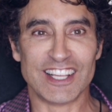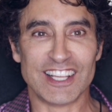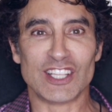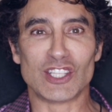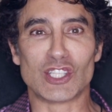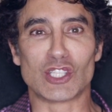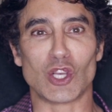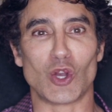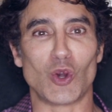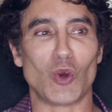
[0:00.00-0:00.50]

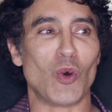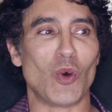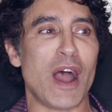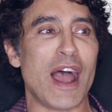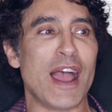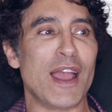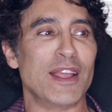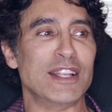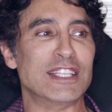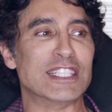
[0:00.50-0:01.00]
So
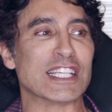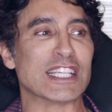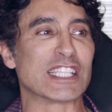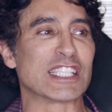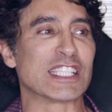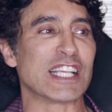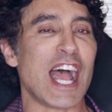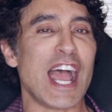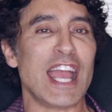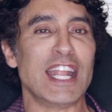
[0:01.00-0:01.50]
I
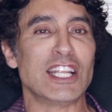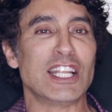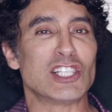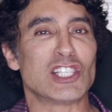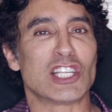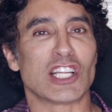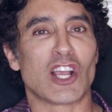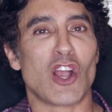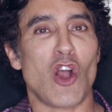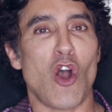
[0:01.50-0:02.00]
decided
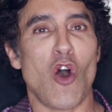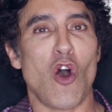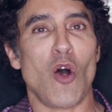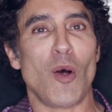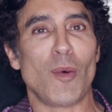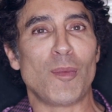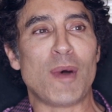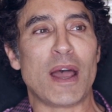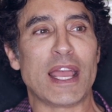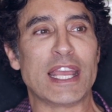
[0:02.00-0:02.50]
to
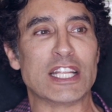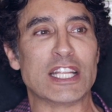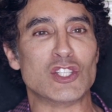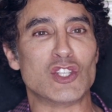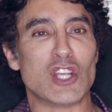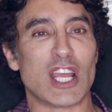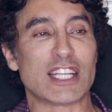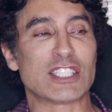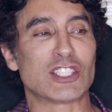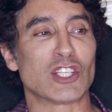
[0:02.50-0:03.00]
call my
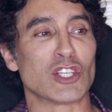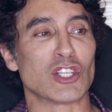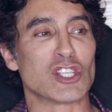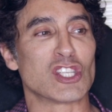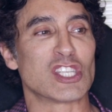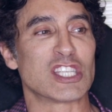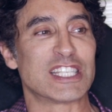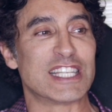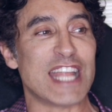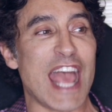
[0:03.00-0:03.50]
injector
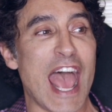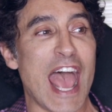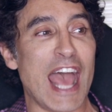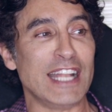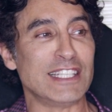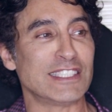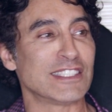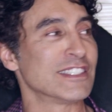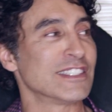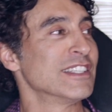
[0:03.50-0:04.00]

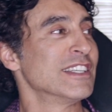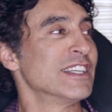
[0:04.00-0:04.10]
Stat.